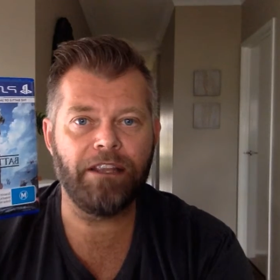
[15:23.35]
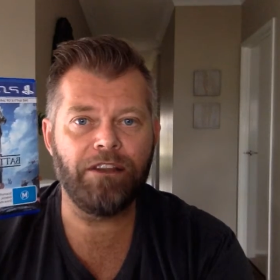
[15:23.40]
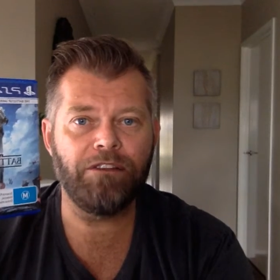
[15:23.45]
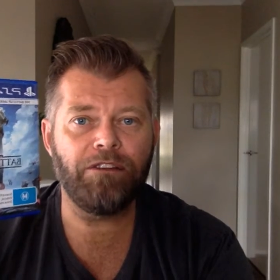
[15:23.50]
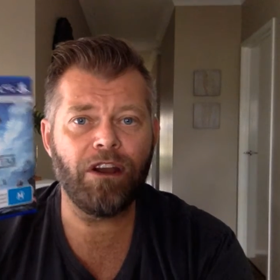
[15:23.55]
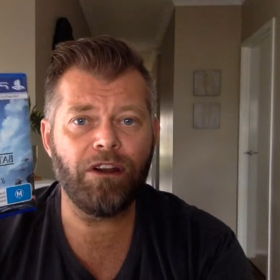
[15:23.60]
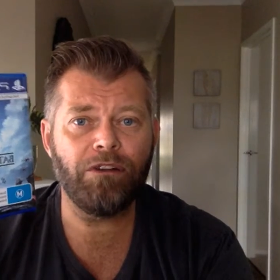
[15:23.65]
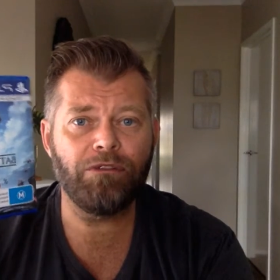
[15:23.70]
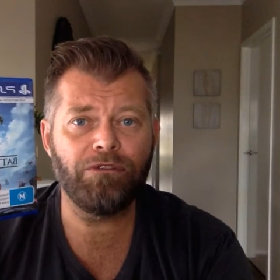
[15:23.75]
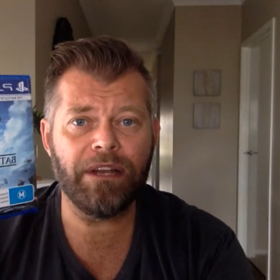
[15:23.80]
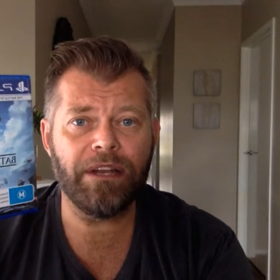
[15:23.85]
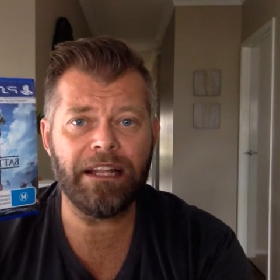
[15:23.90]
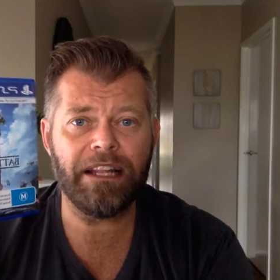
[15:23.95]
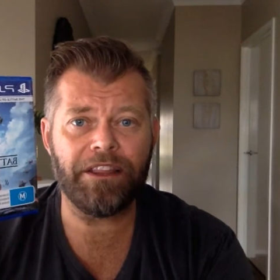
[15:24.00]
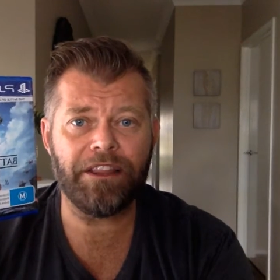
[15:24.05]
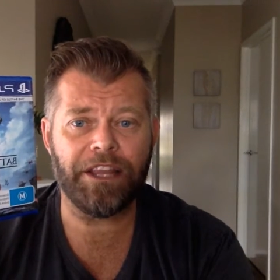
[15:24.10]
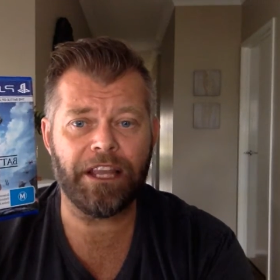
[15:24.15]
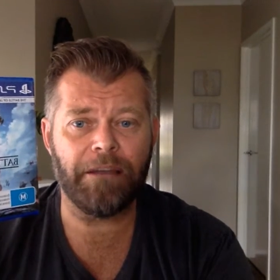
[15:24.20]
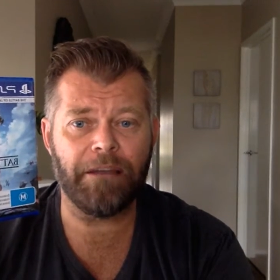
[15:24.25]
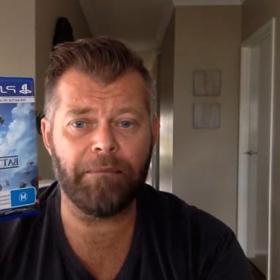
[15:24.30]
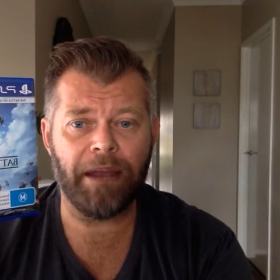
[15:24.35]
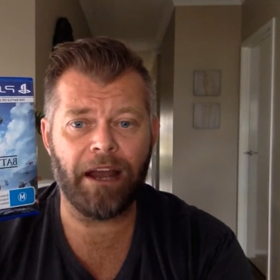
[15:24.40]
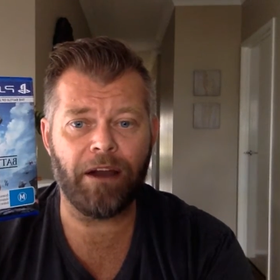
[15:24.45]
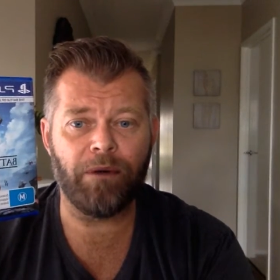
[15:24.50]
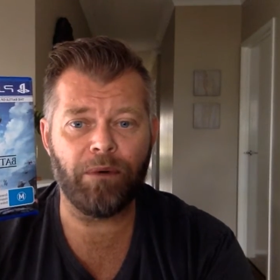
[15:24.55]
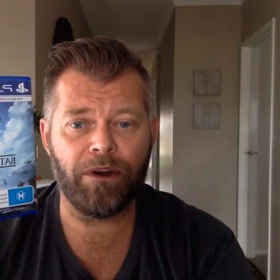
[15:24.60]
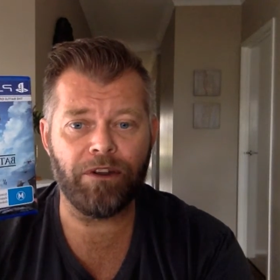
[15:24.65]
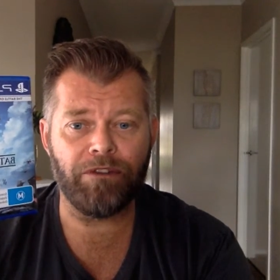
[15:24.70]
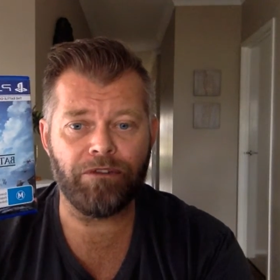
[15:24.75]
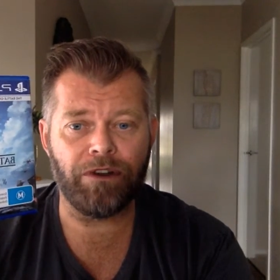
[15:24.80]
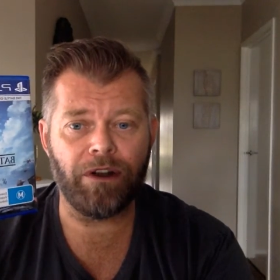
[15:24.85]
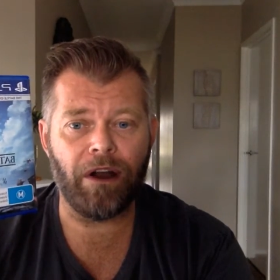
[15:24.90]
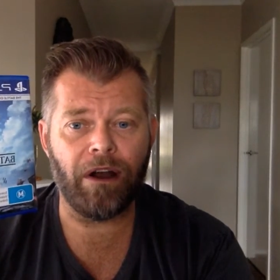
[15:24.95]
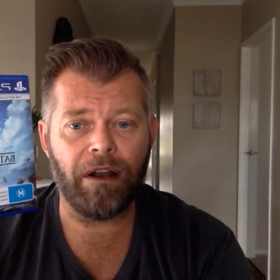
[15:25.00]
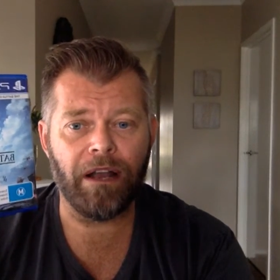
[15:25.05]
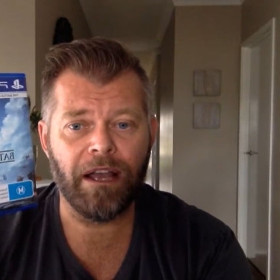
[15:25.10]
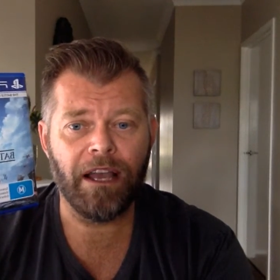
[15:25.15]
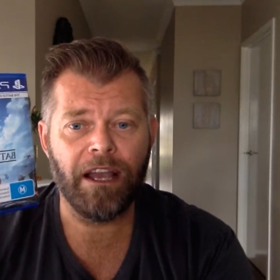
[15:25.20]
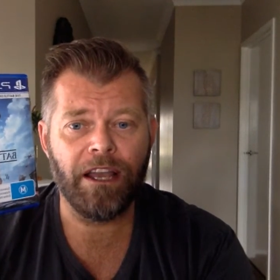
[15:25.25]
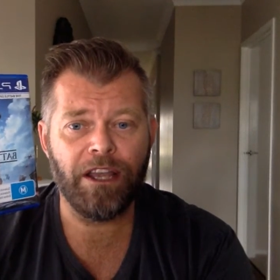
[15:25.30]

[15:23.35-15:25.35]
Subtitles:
you've got to really think about whether or not